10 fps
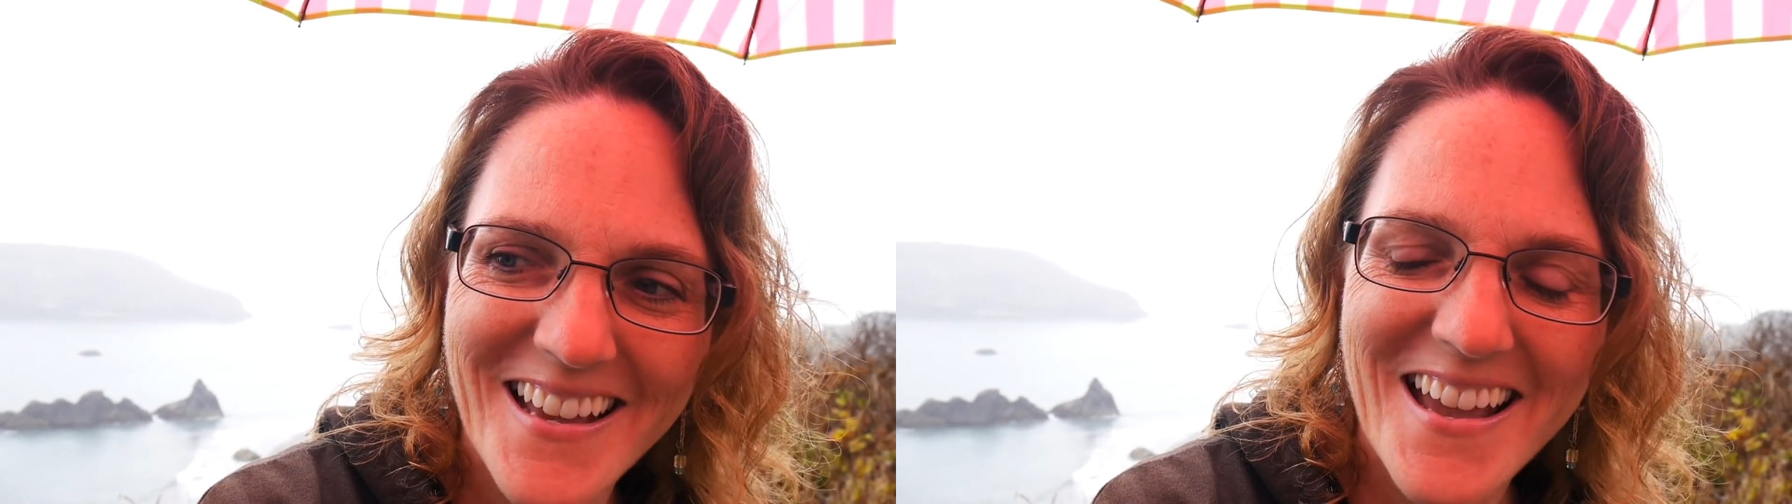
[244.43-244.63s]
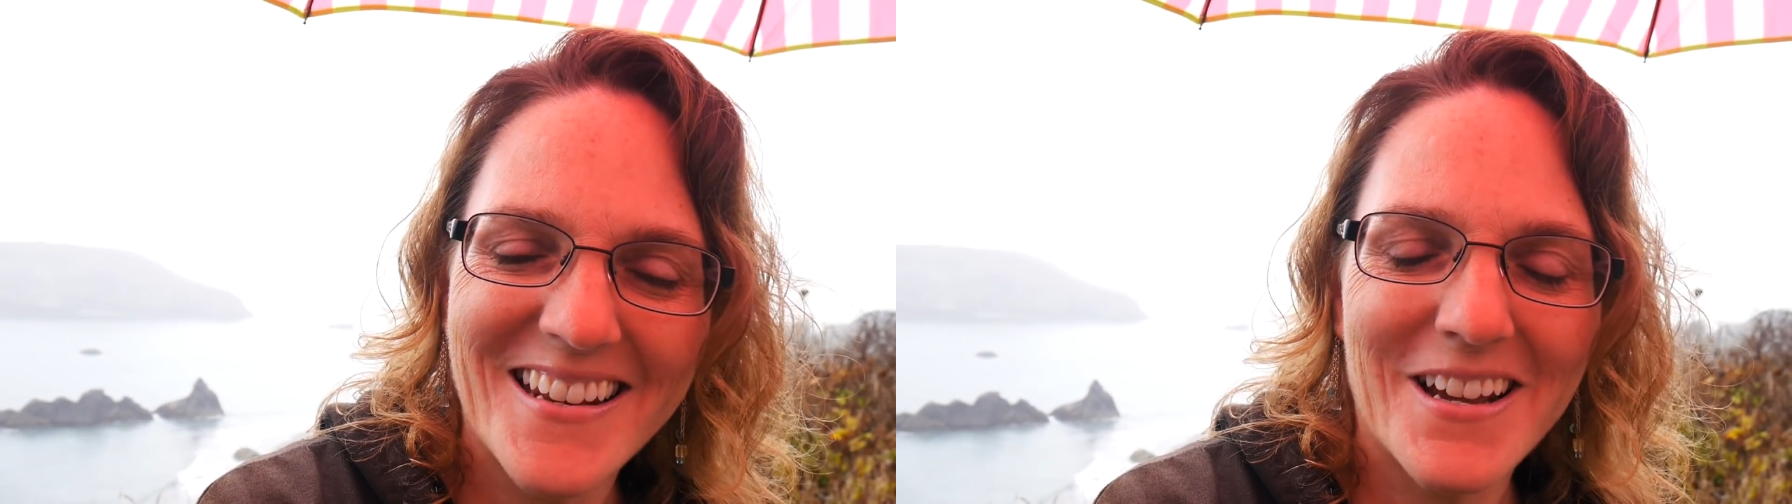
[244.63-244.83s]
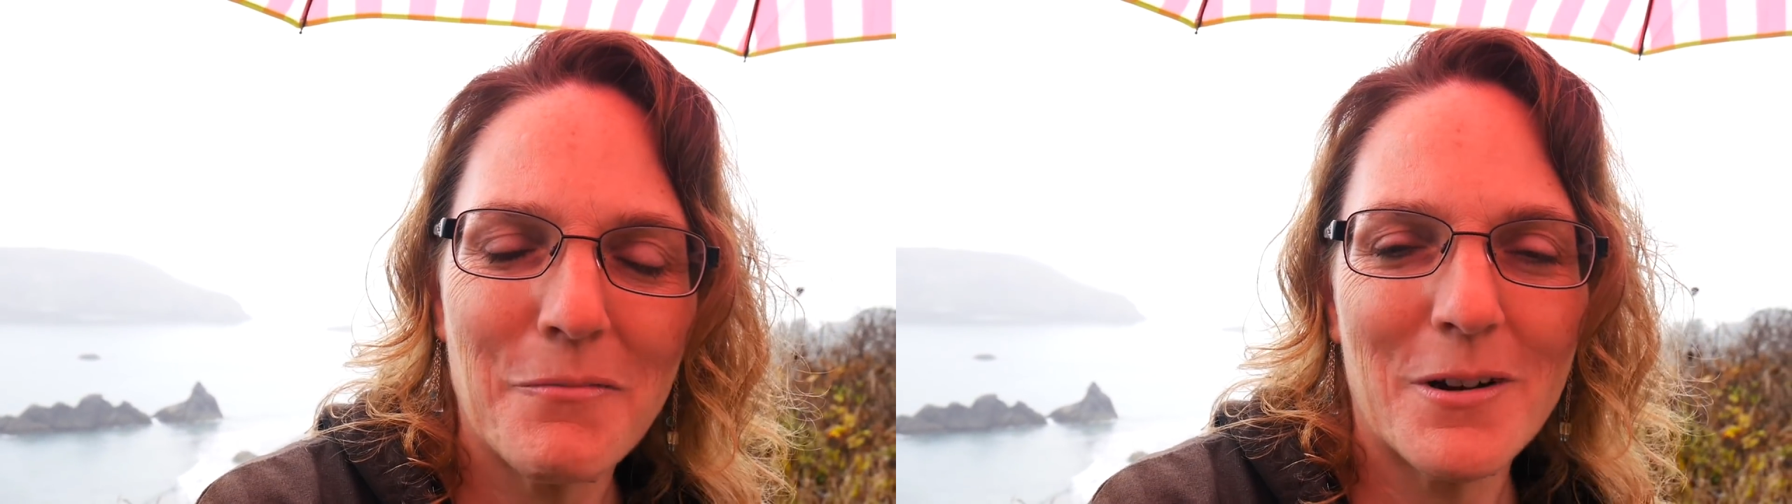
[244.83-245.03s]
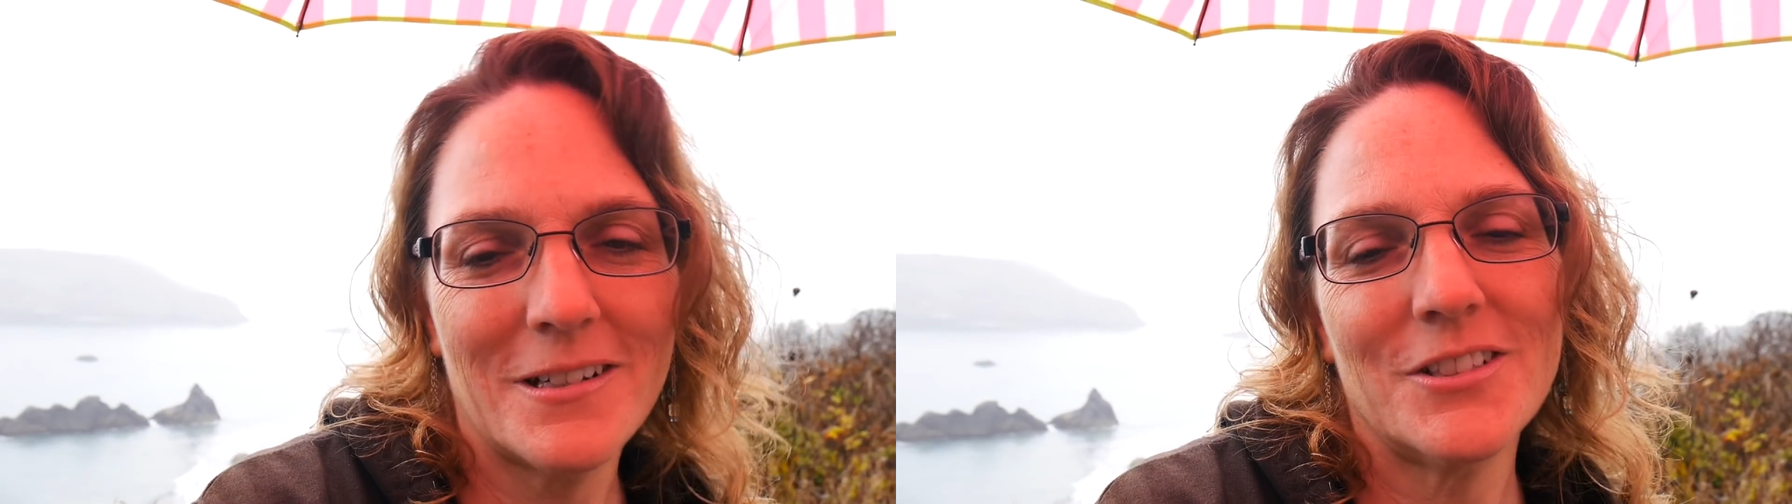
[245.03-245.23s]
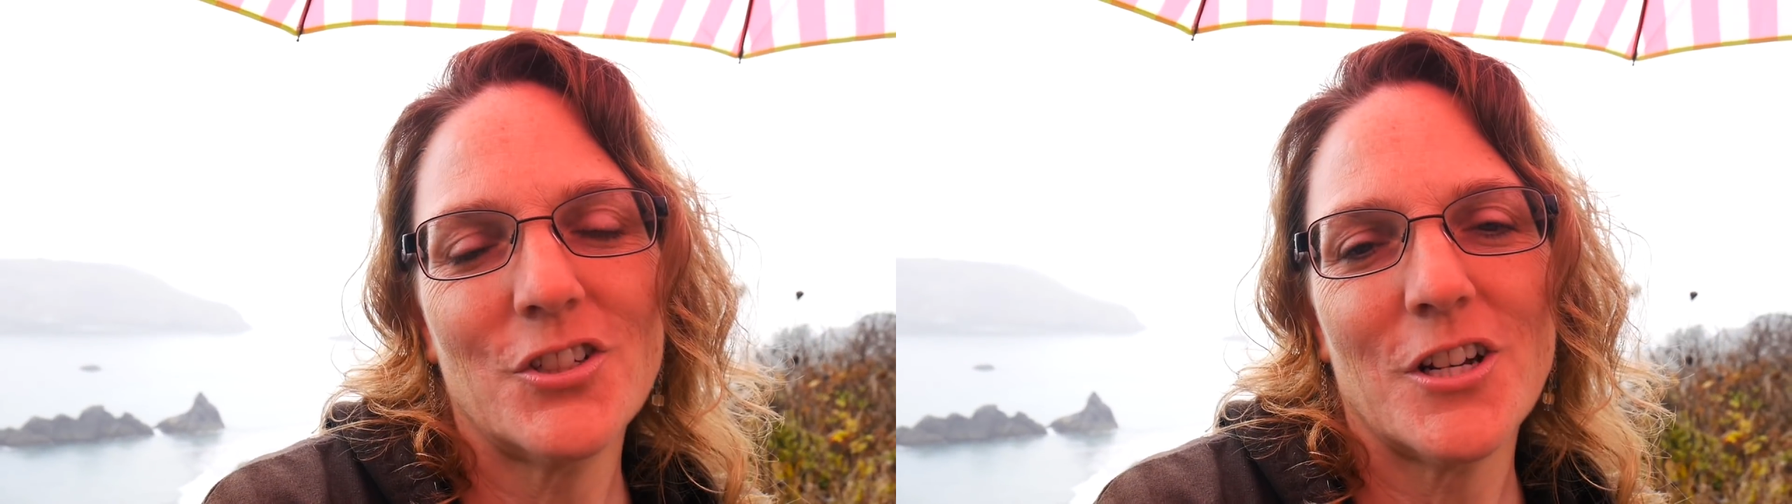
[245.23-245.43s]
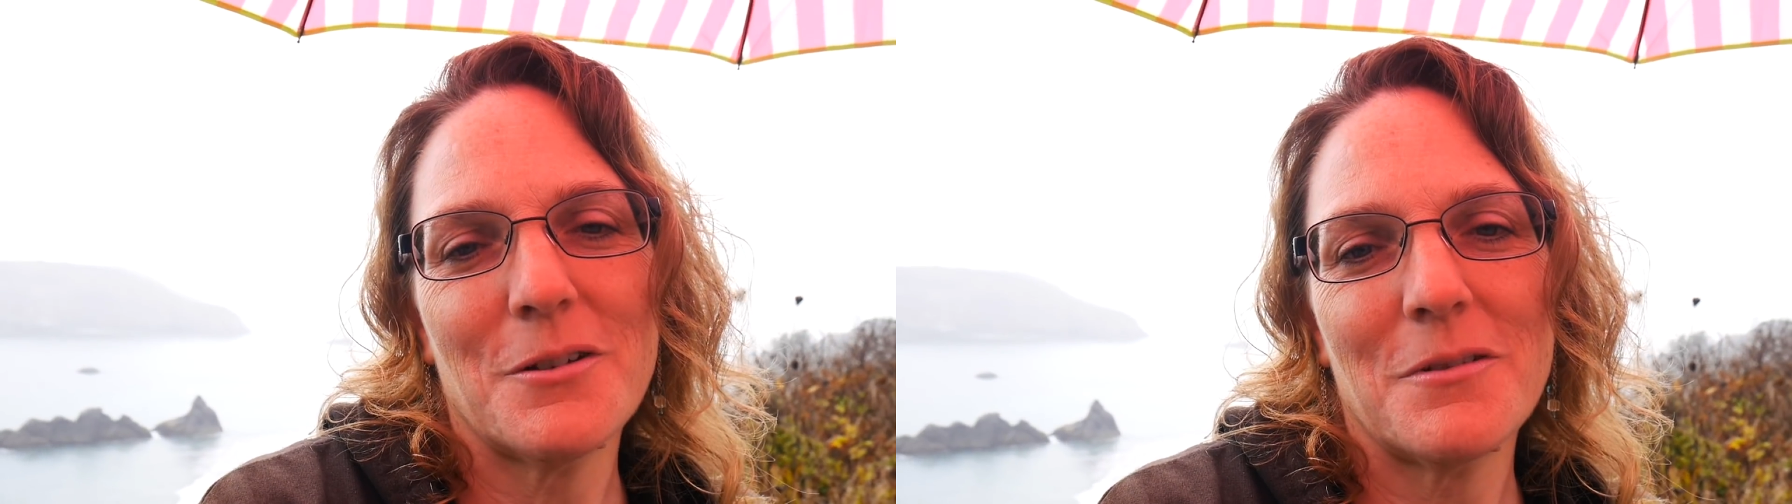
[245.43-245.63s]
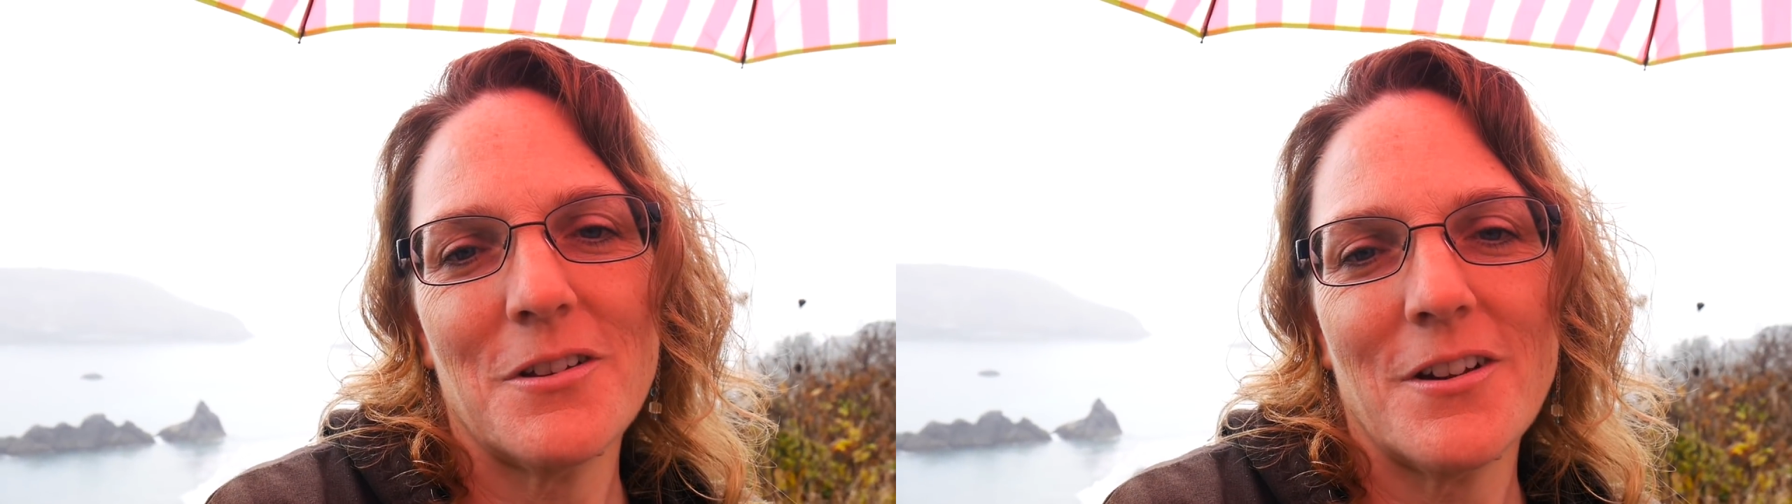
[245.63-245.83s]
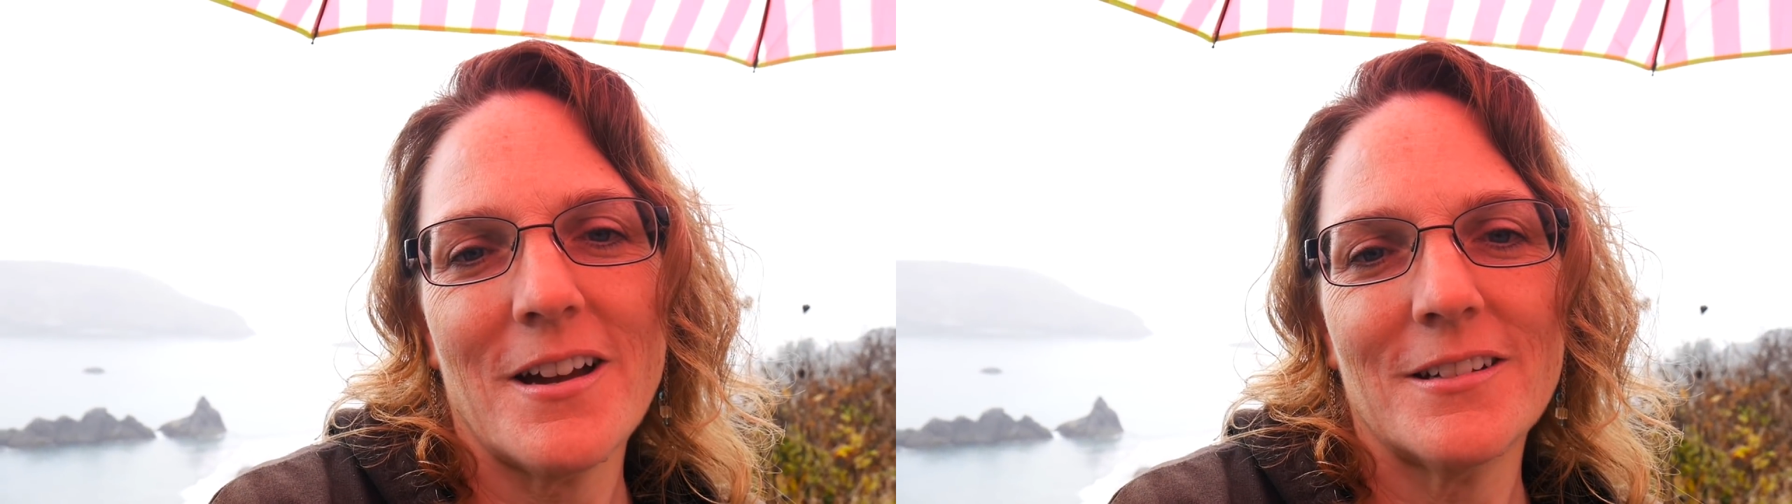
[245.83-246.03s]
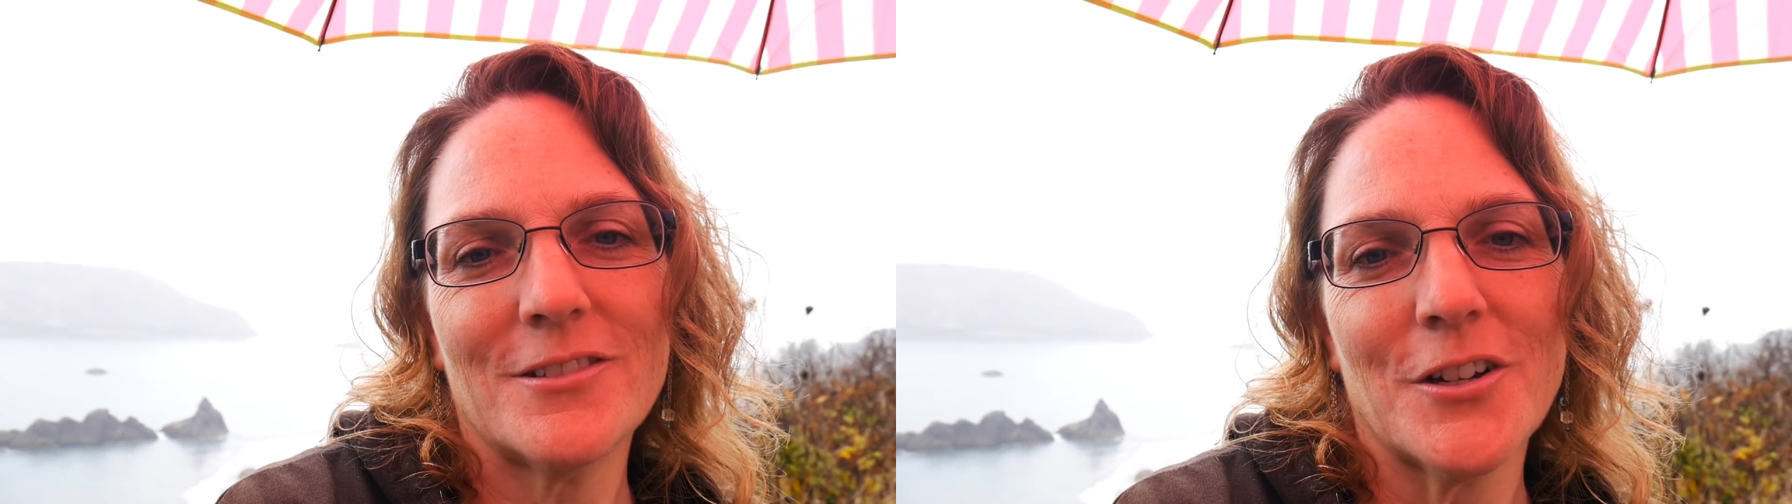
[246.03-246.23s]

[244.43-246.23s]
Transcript: and I wanted to share it with you guys.